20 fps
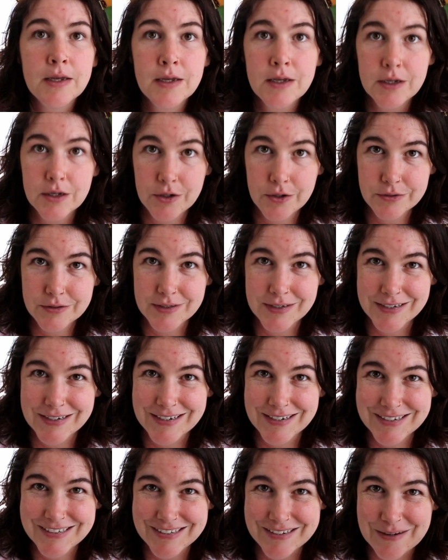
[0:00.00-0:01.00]
using as
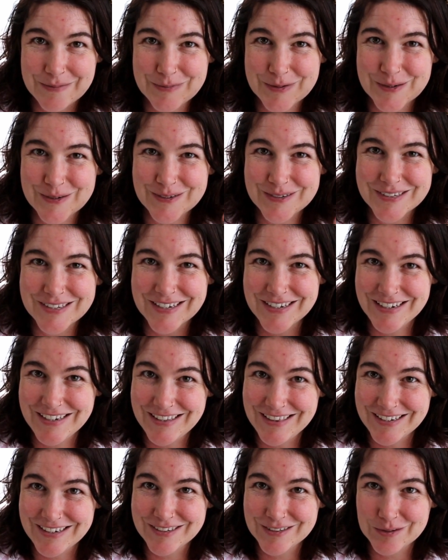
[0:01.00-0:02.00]
examples
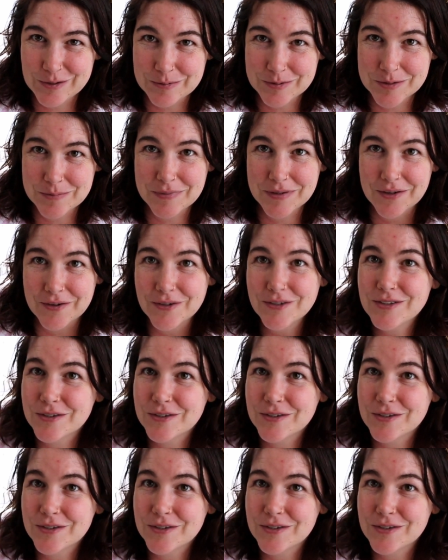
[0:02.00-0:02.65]
in the description below.